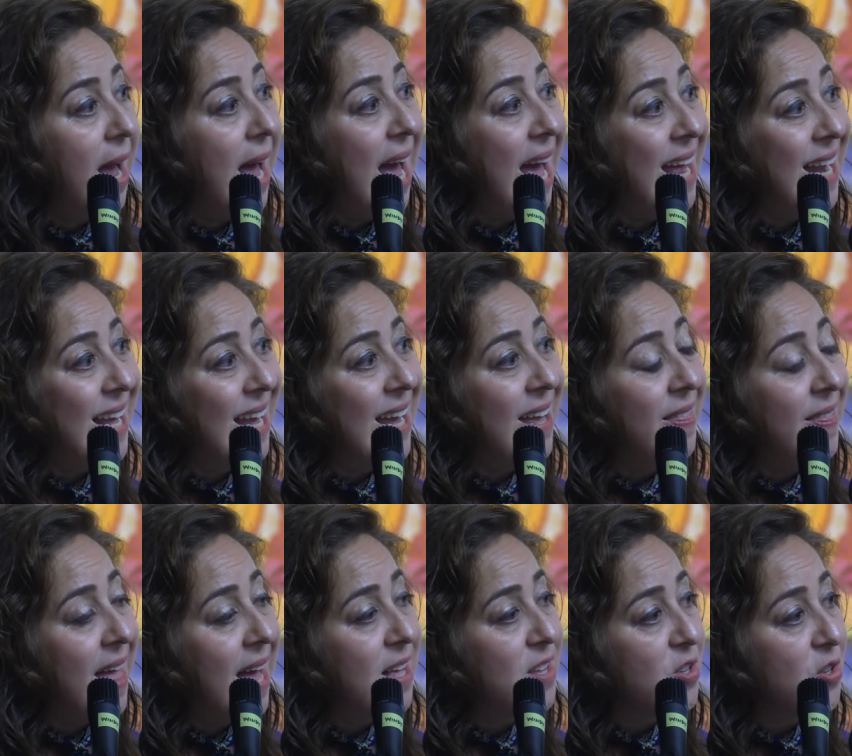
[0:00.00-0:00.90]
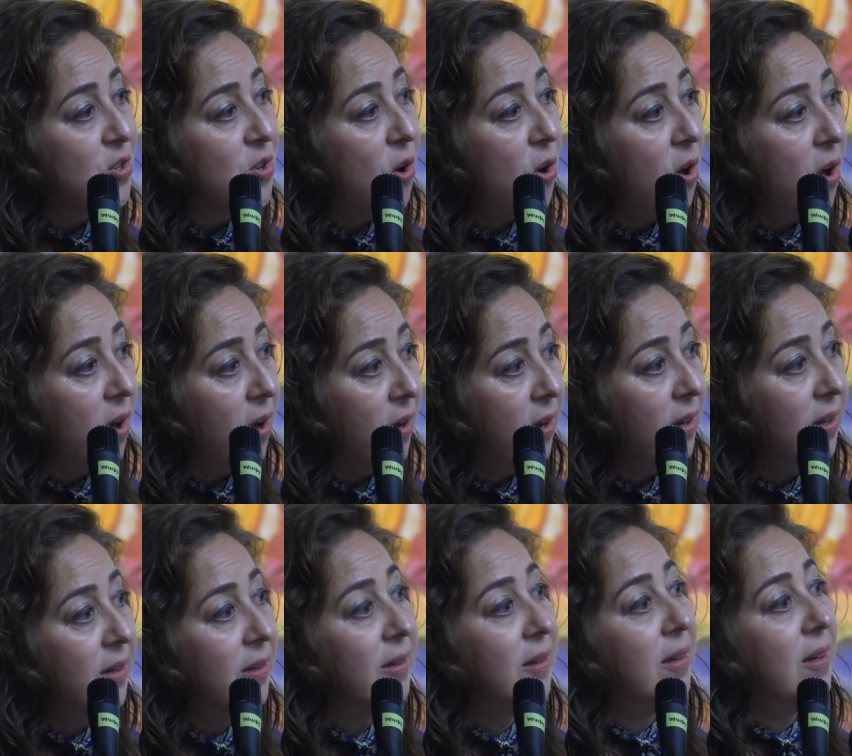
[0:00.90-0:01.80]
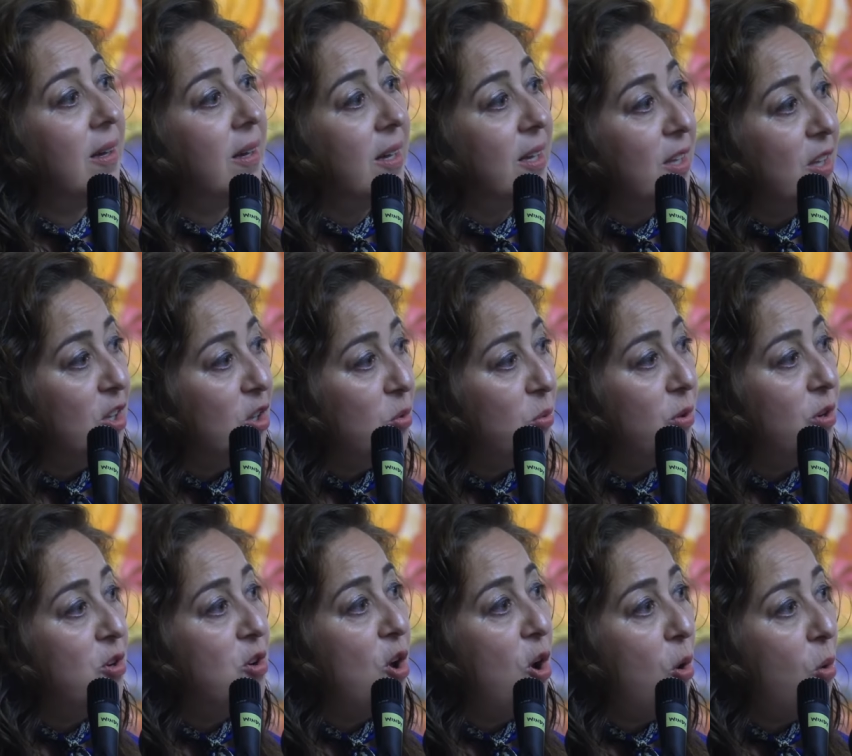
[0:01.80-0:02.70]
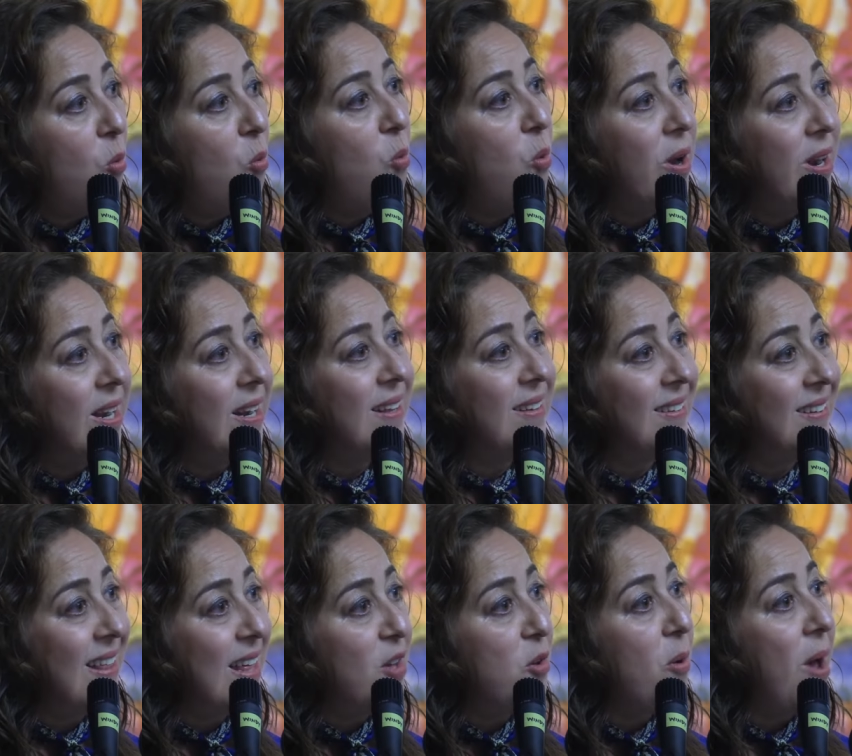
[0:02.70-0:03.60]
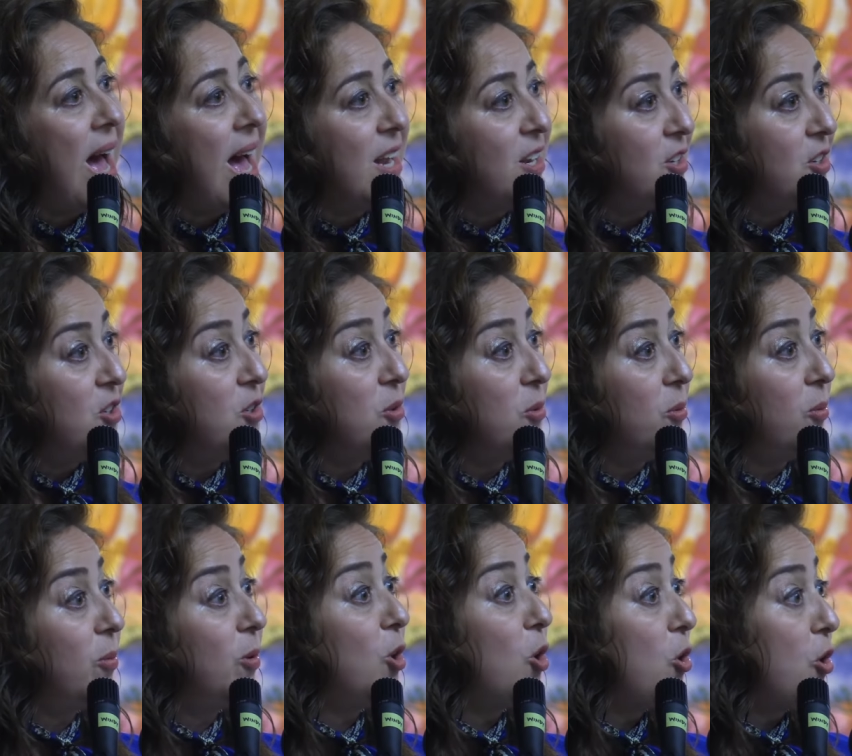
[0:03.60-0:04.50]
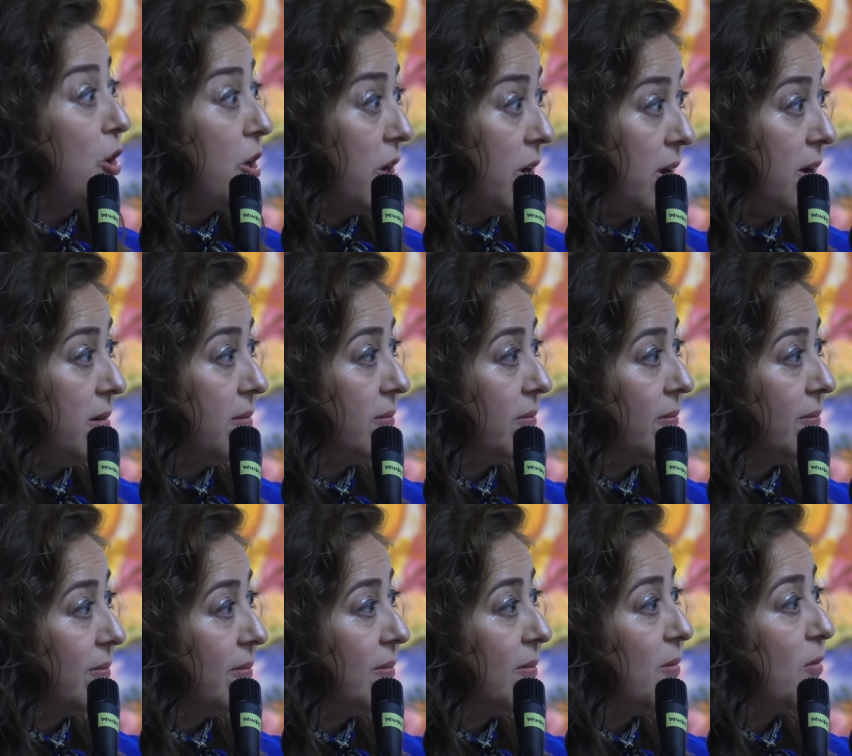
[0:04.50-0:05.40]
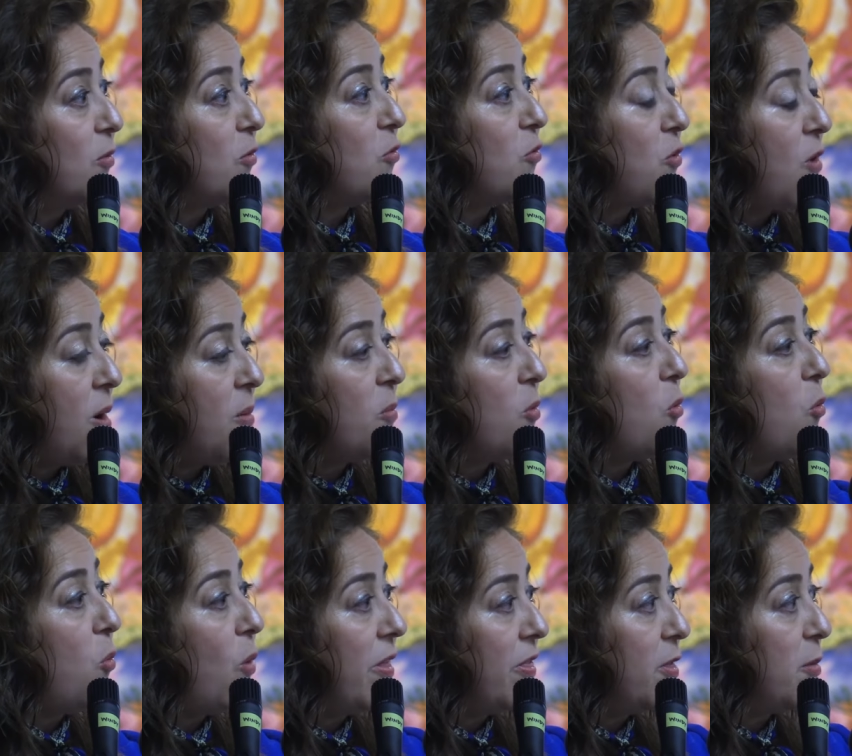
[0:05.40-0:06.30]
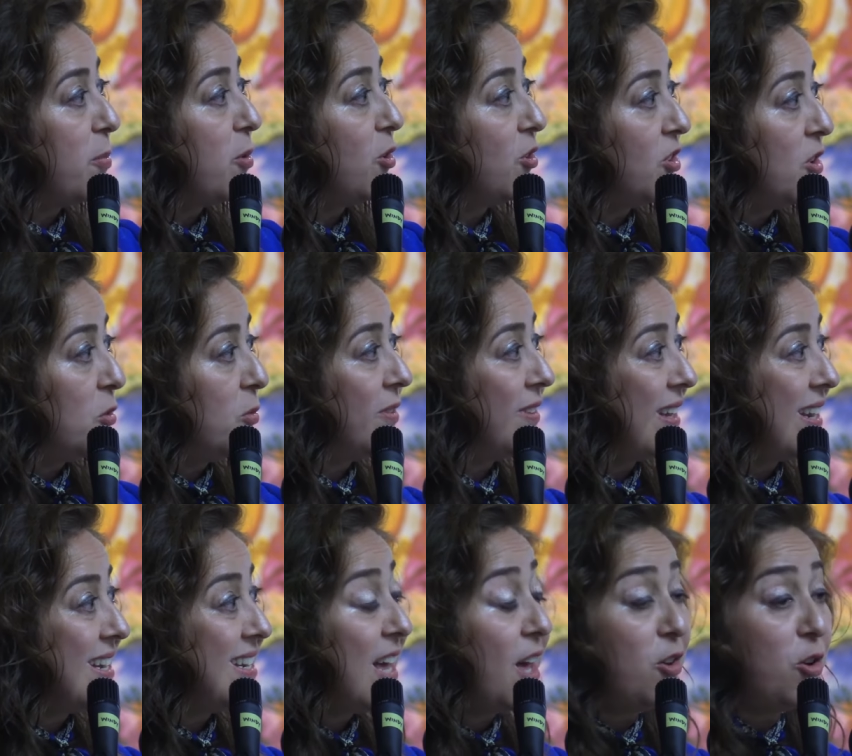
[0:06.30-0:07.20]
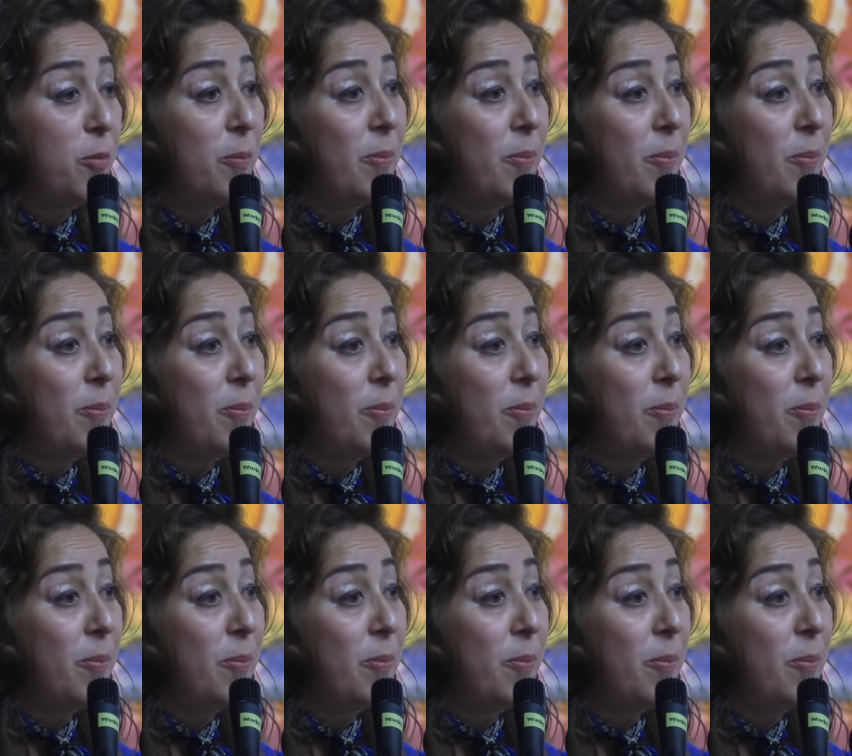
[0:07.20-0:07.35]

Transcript: And in that song, you would know what it is that you had to learn from what the person was going to tell you.